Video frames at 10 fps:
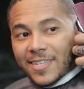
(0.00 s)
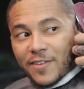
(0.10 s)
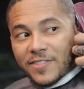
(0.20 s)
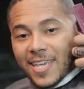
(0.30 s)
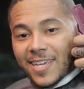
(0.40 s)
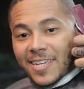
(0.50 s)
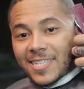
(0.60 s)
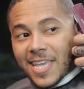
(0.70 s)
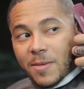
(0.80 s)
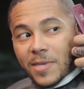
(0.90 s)
Like, they've taken
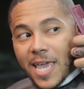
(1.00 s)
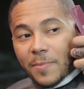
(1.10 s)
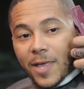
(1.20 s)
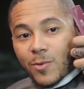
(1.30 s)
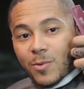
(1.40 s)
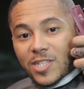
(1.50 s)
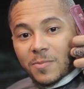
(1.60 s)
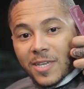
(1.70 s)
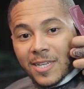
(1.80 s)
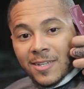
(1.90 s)
the same game that we were
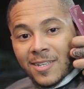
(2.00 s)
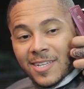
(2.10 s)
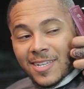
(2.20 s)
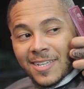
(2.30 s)
spitting.